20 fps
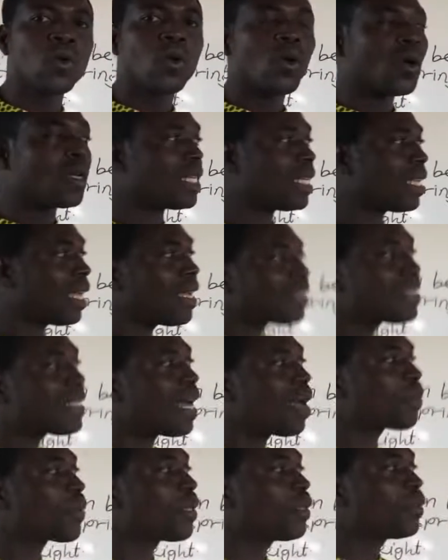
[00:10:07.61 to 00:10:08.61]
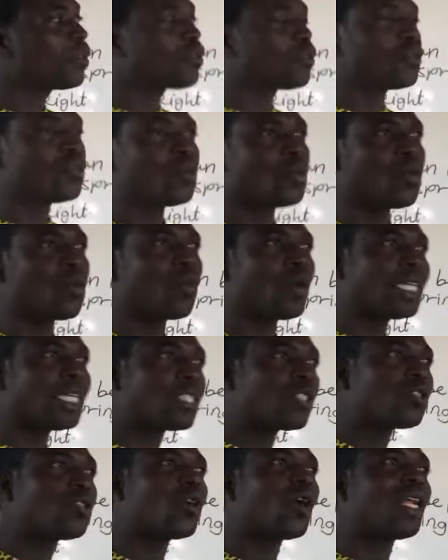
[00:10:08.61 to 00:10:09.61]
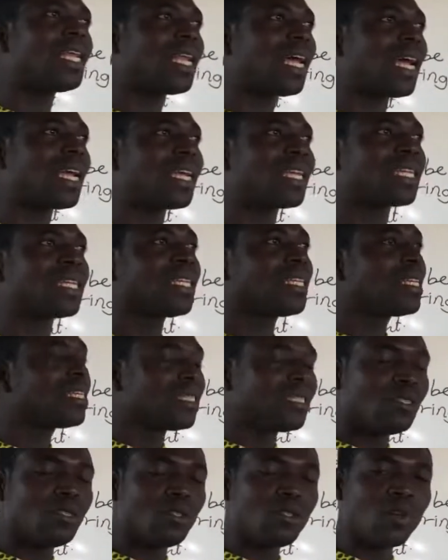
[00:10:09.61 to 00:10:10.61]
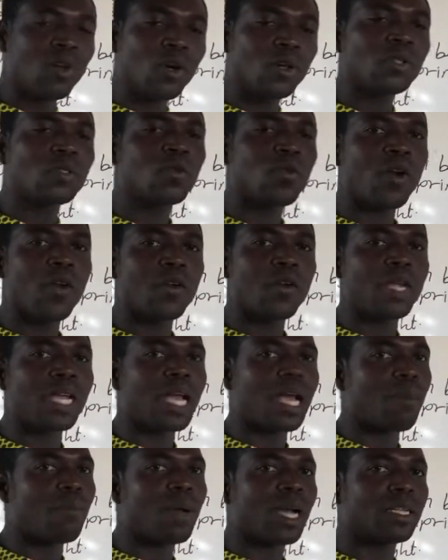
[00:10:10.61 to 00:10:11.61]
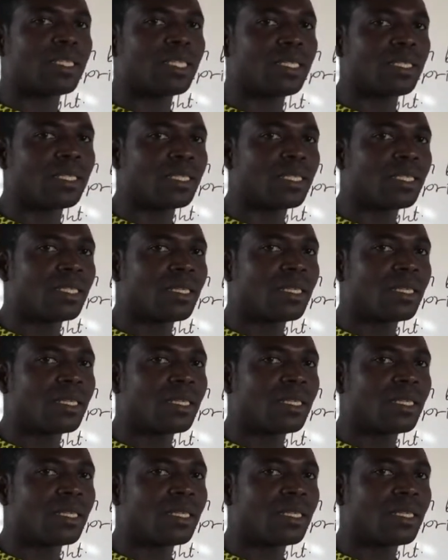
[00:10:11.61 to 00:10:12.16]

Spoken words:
or does something to you which you don't like, don't worry about it.